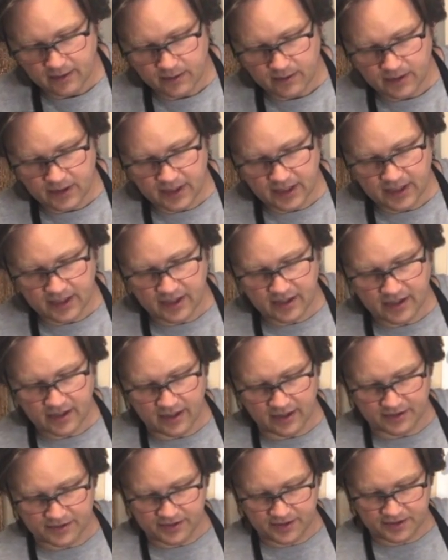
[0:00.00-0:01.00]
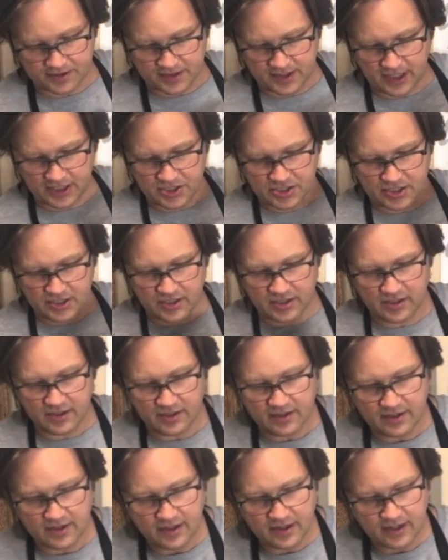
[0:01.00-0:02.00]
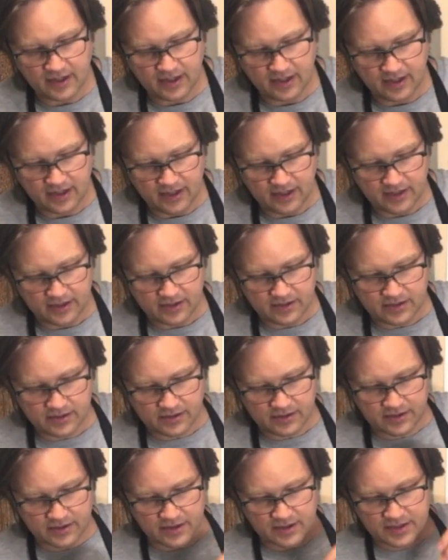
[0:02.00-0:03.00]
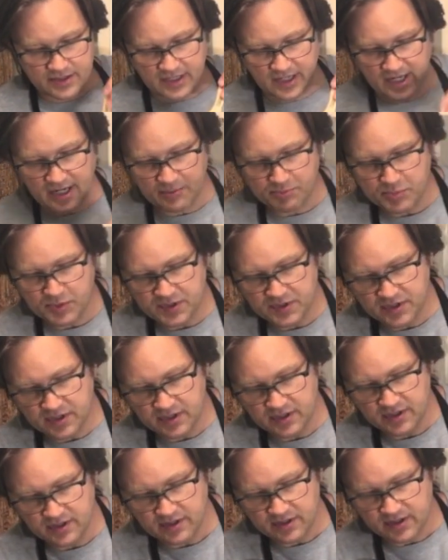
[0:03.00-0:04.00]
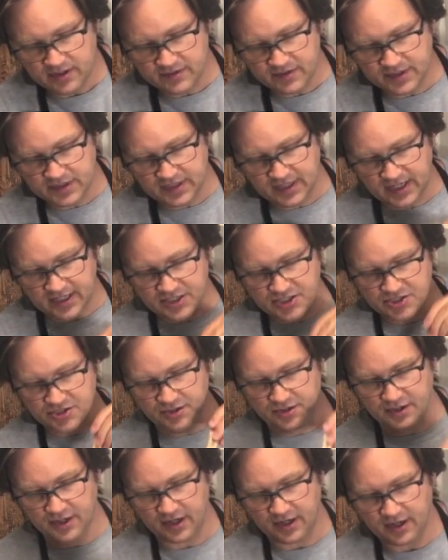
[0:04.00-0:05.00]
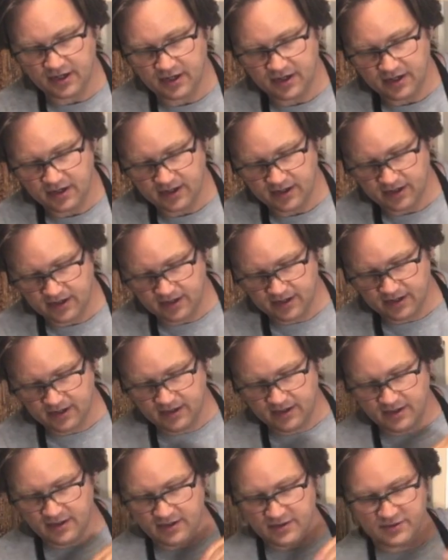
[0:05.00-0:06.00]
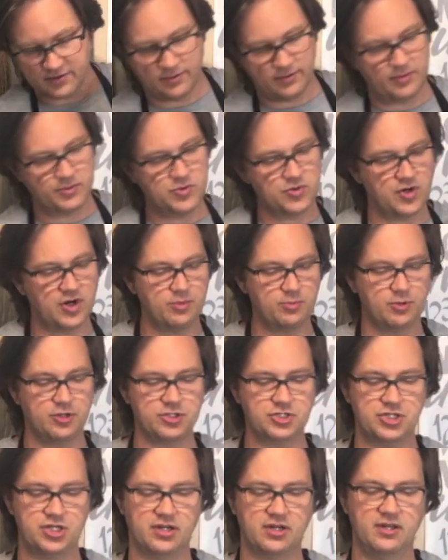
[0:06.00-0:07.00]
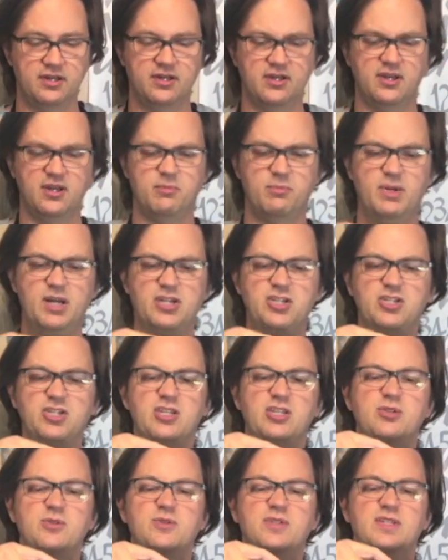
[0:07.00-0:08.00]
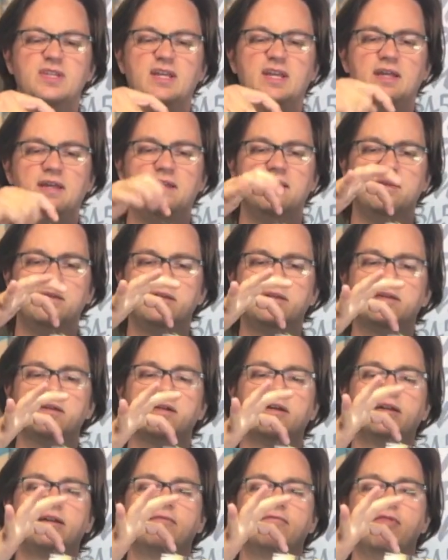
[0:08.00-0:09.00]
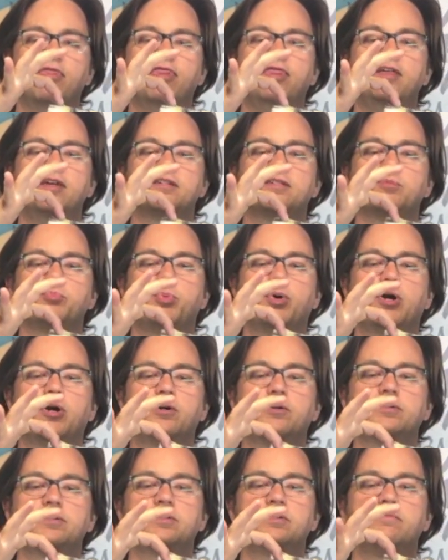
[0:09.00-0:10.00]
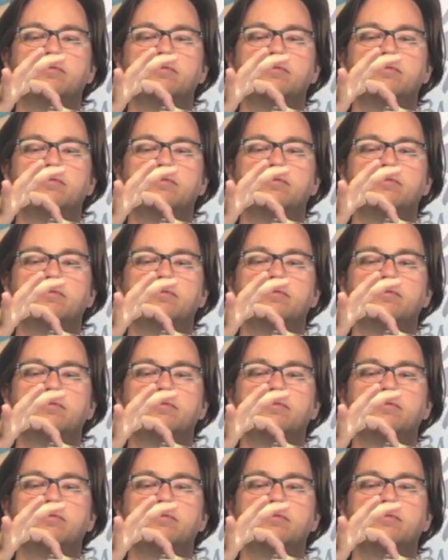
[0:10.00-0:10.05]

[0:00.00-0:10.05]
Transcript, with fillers: Oh yeah, yeah, yeah. See, it's catching just the tops of the texture there. So when I'm dry brushing, I'm actually using kind of this part